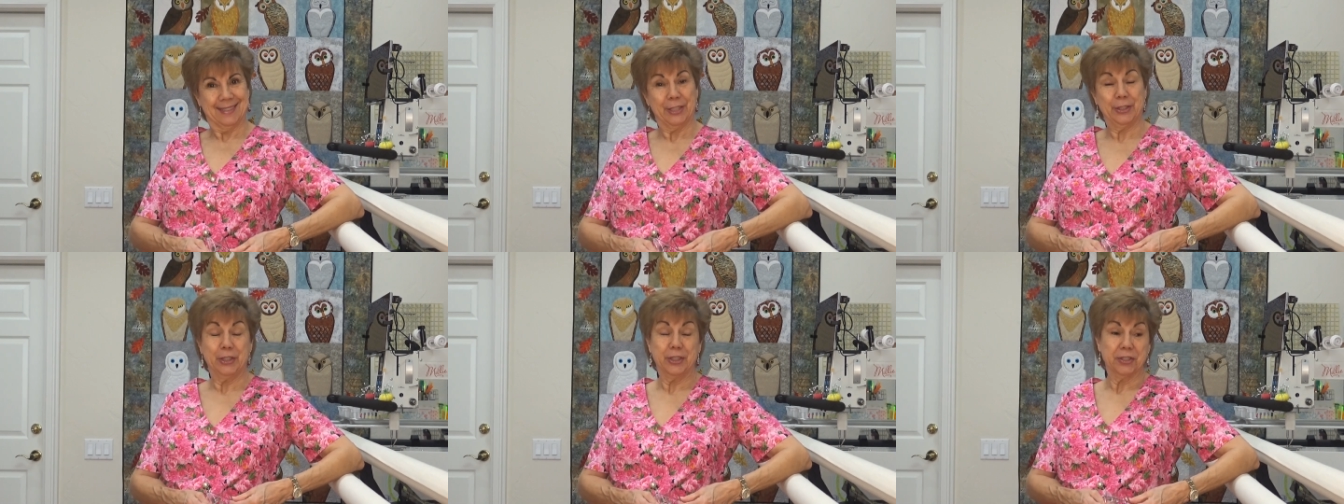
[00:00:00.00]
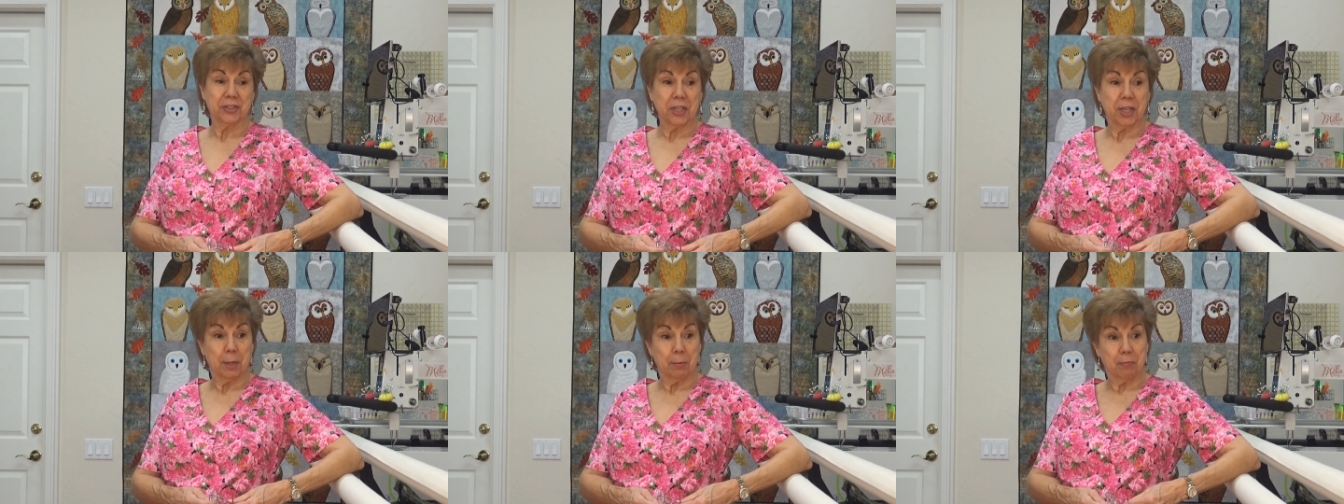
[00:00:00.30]
And you
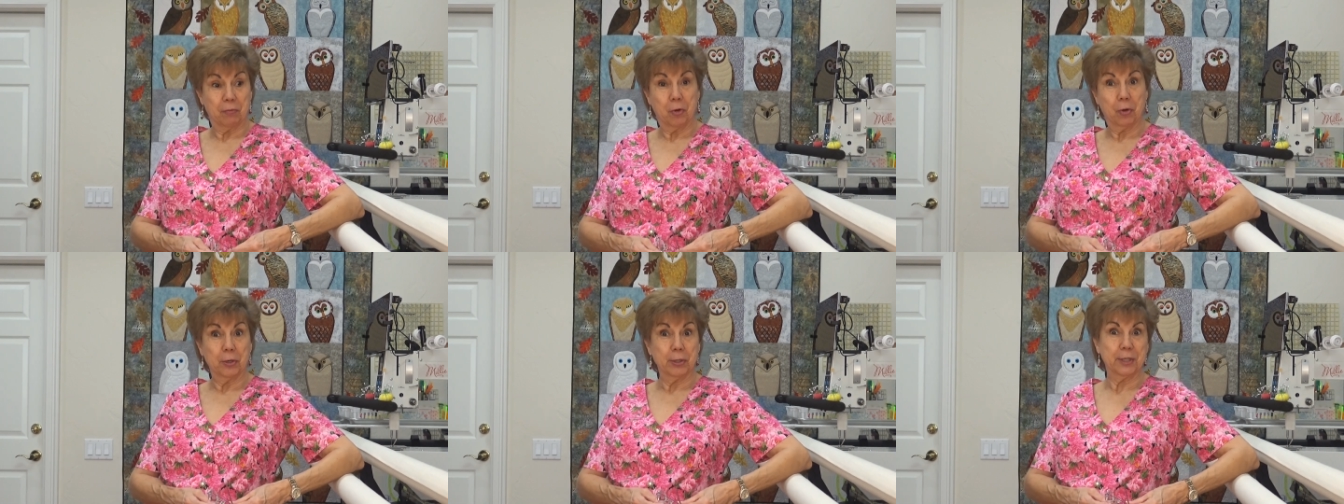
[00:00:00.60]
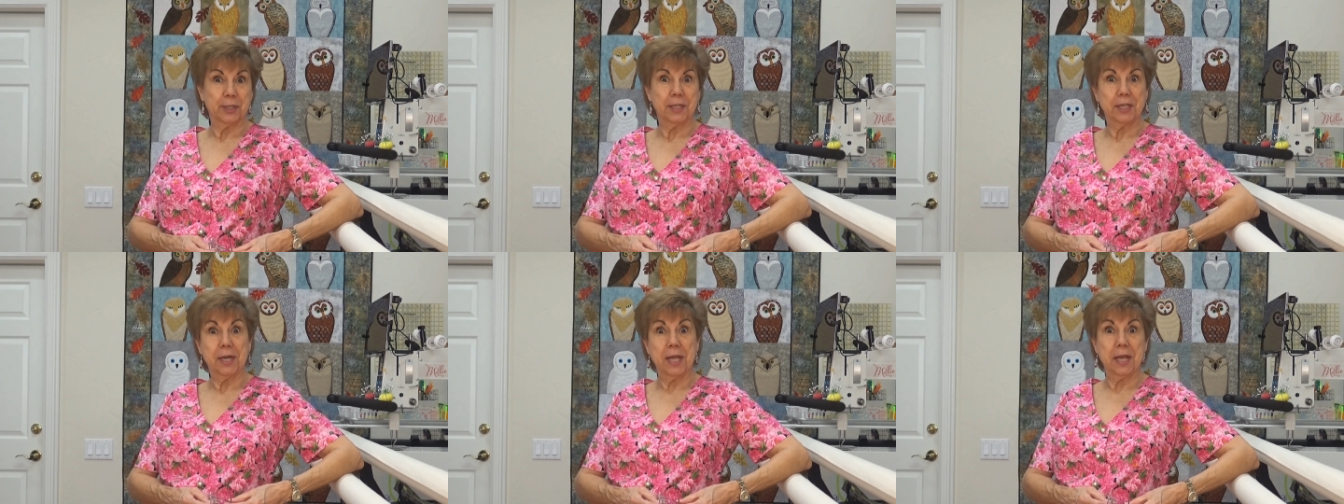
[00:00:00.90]
slept
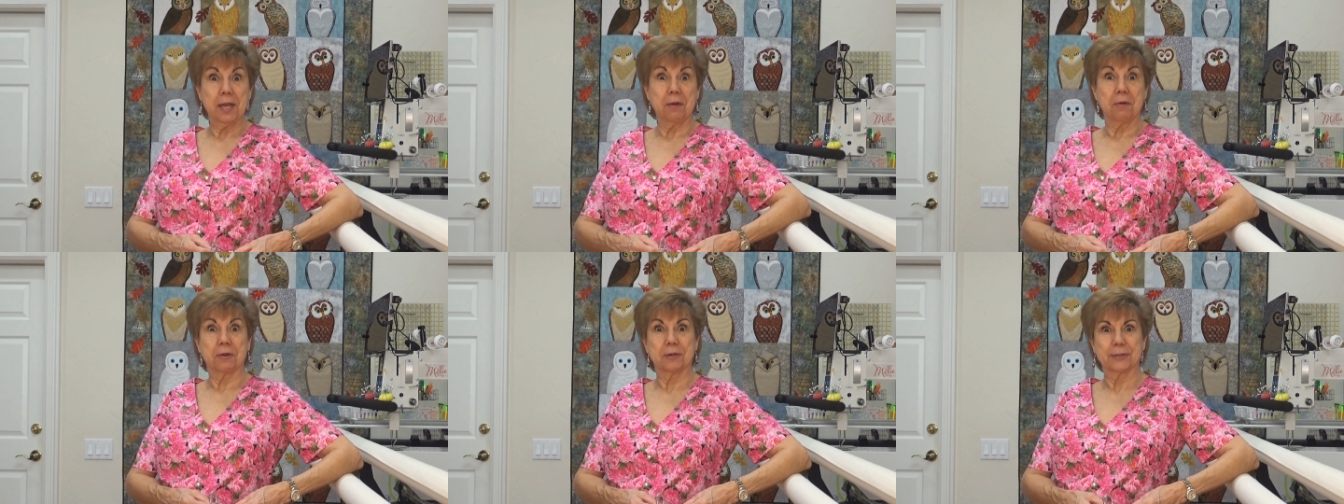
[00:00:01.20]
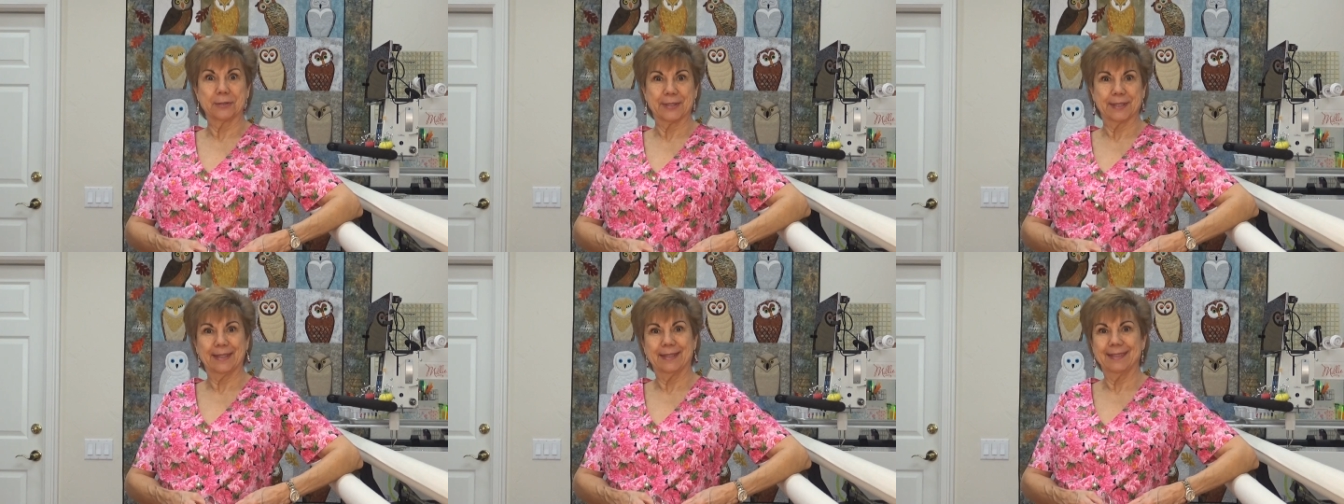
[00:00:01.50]
14
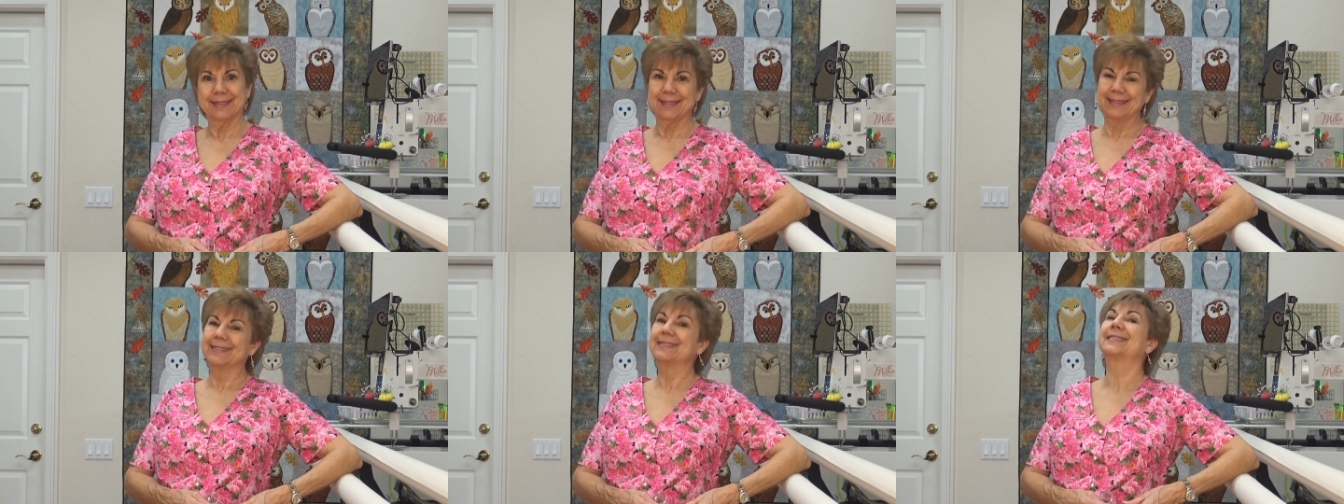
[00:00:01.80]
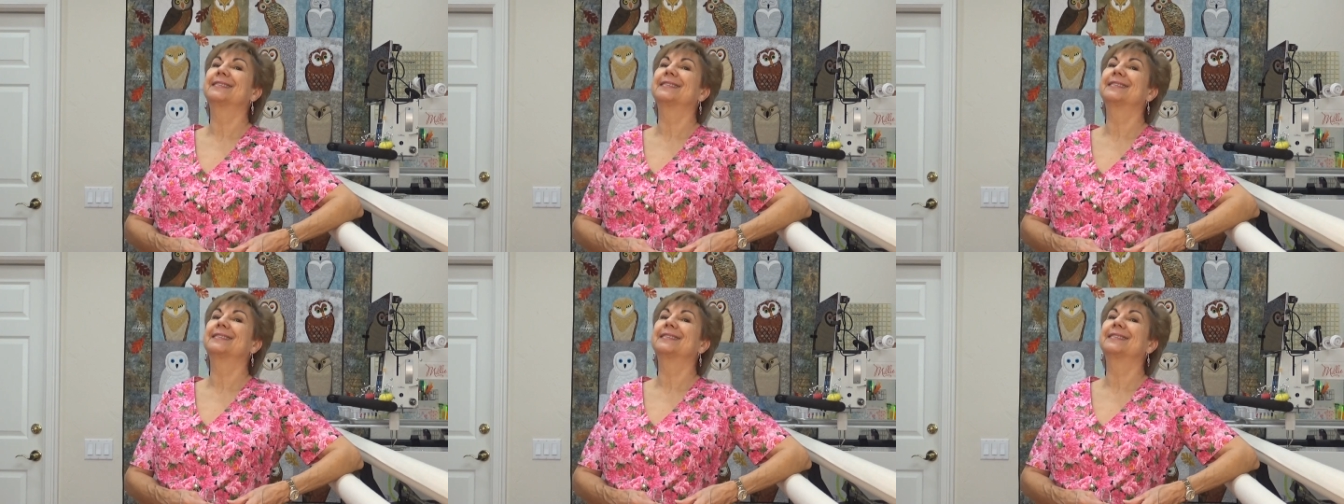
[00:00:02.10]
hours, huh?